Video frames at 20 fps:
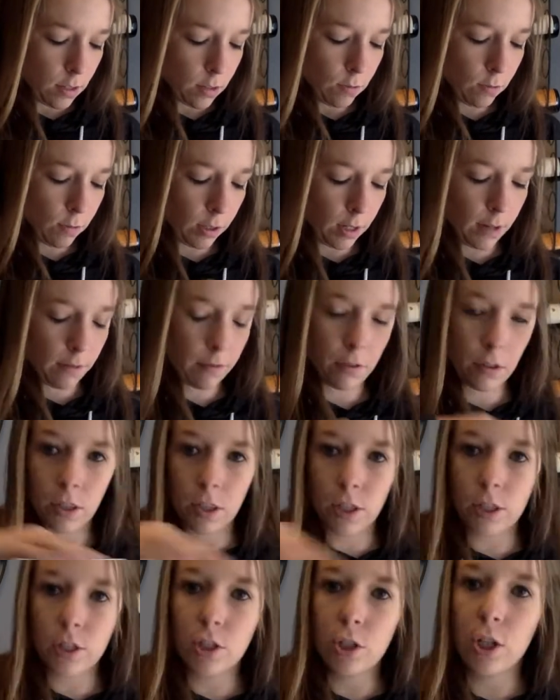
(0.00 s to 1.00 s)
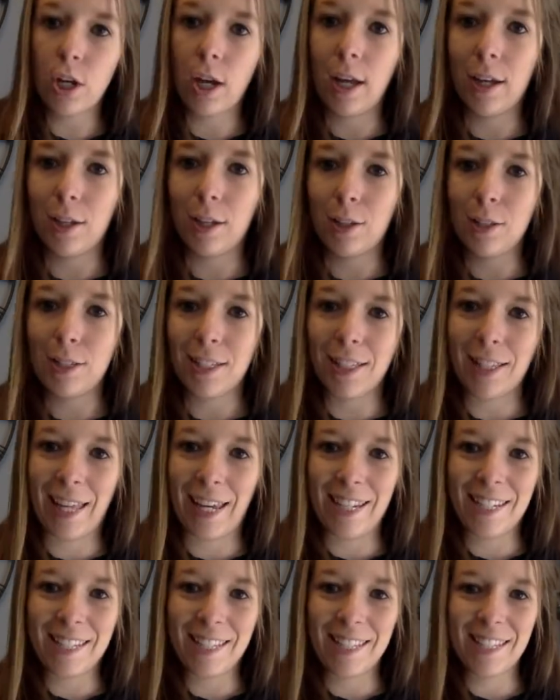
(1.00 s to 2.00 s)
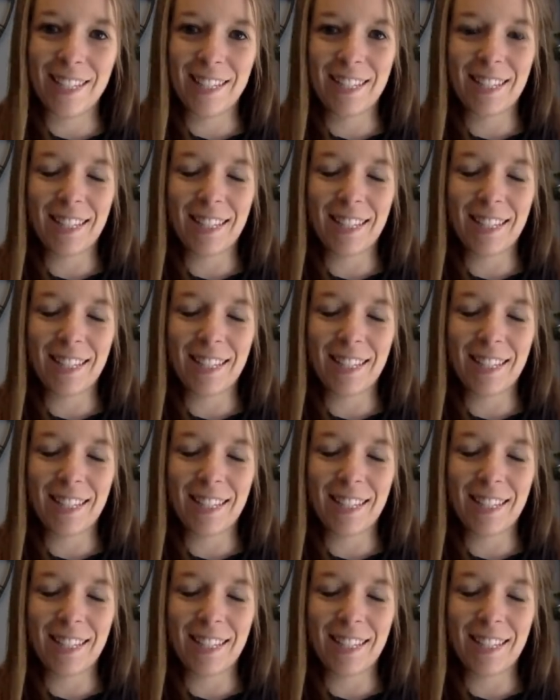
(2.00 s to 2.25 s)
Whatever the child likes.